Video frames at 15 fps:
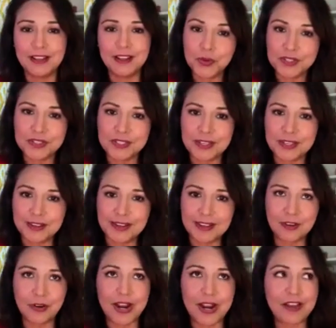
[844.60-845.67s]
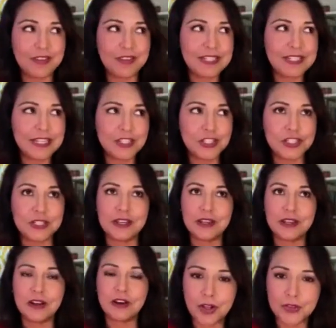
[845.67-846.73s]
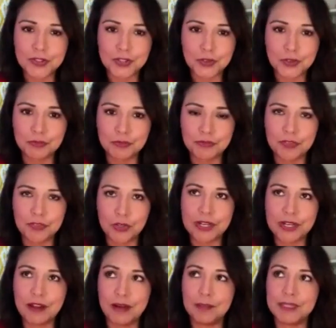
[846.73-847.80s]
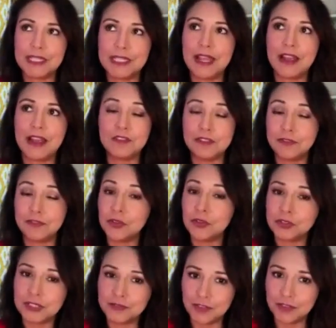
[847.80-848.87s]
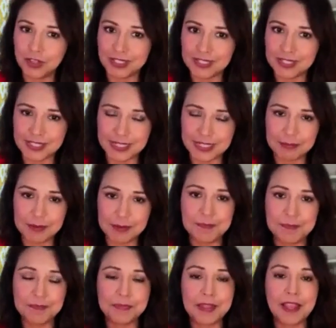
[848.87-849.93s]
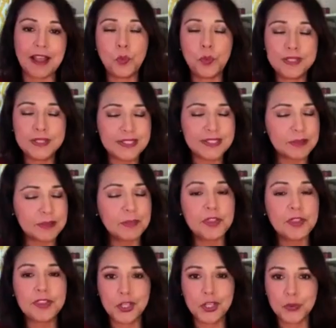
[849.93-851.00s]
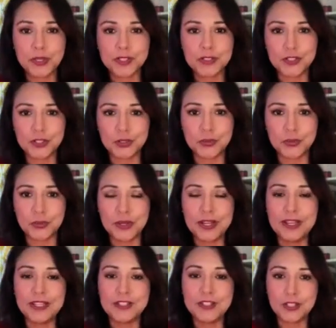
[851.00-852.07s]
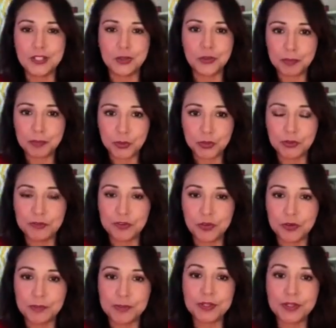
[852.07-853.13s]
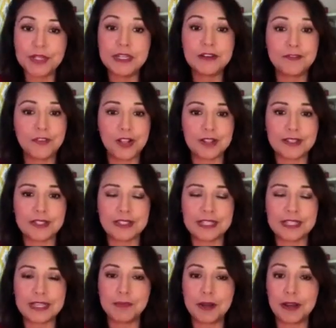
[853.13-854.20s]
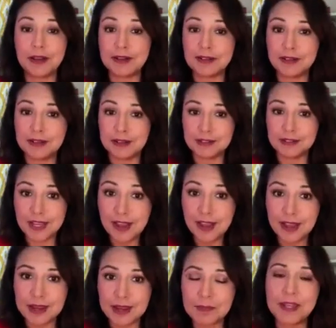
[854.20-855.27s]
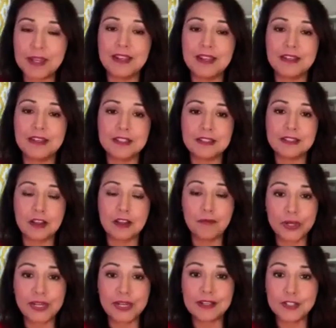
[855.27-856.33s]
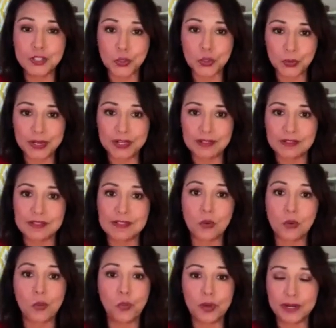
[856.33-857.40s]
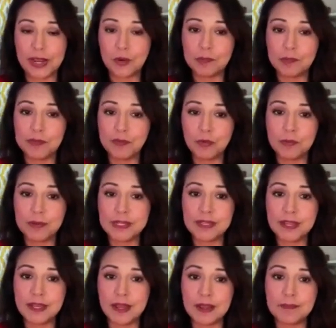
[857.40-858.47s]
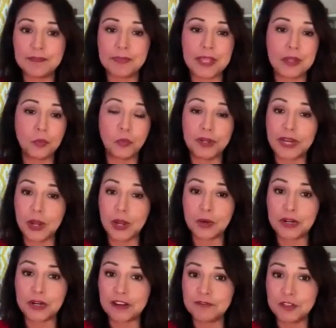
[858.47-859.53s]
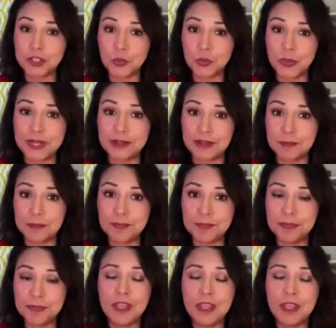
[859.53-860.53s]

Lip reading: focusing or have ADHD also very commonly have difficulty falling asleep. One simple thing you can do to improve your ability to fall asleep on time is avoiding screens 1 hour before bedtime and 1 hour after you wake up.